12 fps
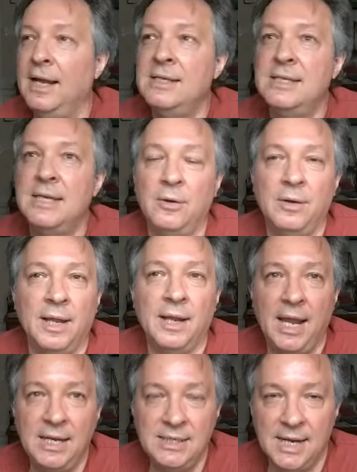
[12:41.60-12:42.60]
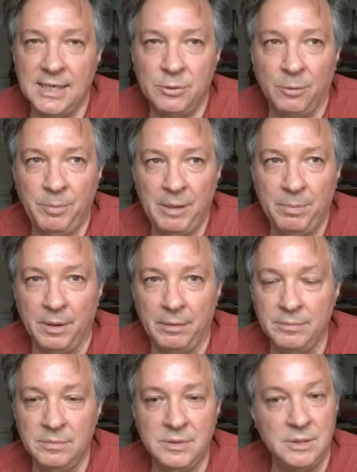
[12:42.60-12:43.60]
And so like asexual
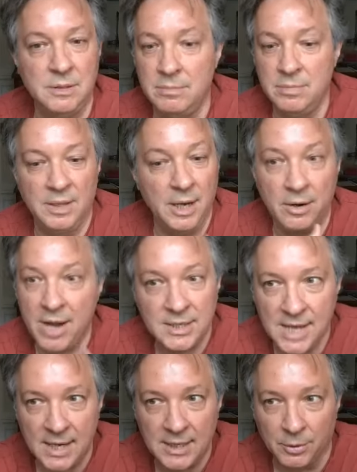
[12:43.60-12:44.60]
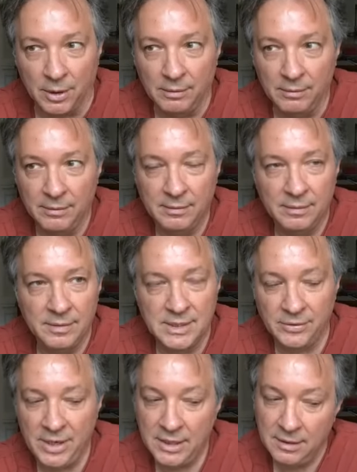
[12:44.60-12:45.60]
people, they're not sexual.
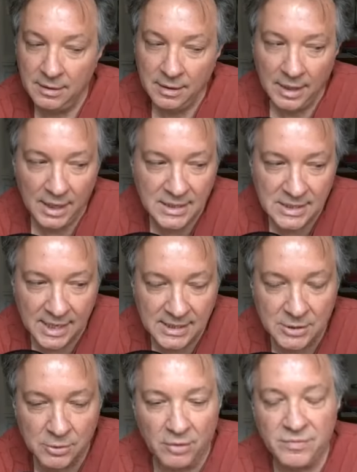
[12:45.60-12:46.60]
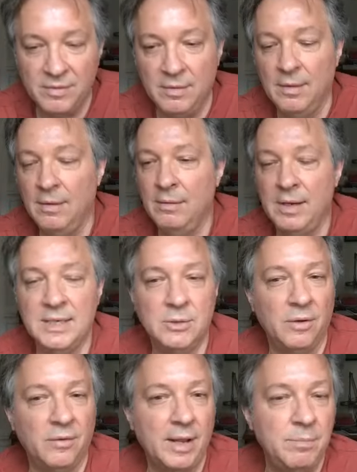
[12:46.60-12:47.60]
So it's sort of
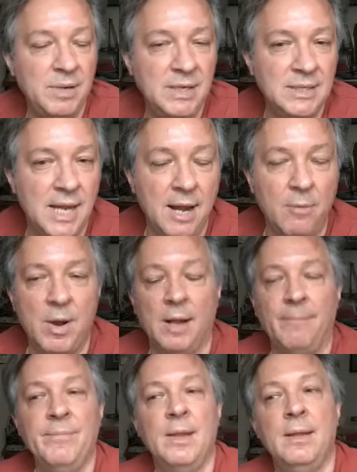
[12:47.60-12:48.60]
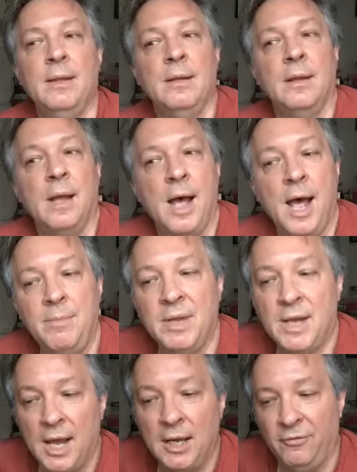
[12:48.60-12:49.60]
like me saying, well, I'm
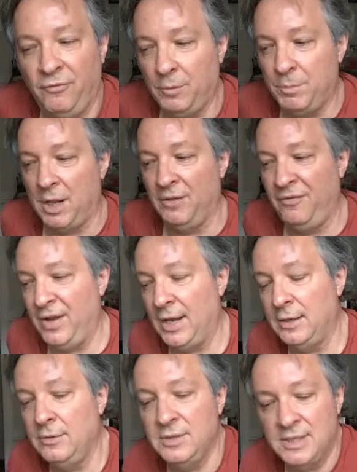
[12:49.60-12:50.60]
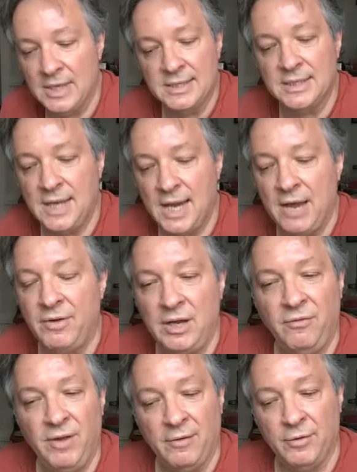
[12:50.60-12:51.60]
the kind of football fan who doesn't have
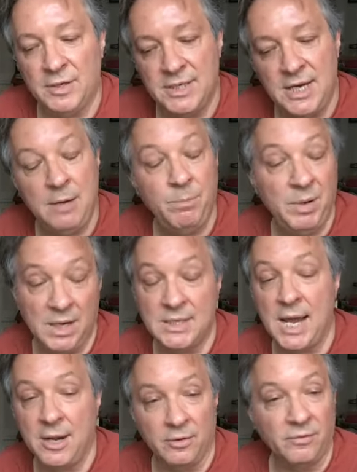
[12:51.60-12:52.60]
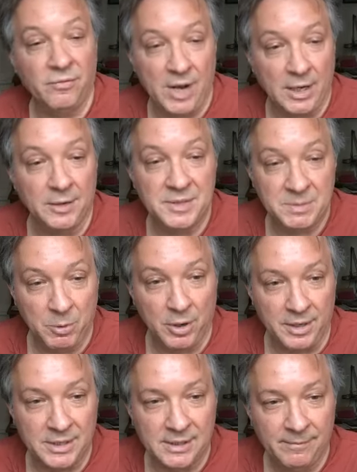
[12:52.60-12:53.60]
any favorite team because I don't follow
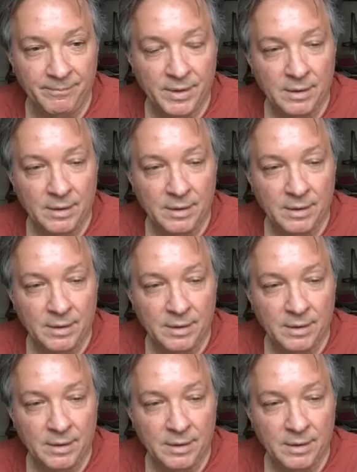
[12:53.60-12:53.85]
sports.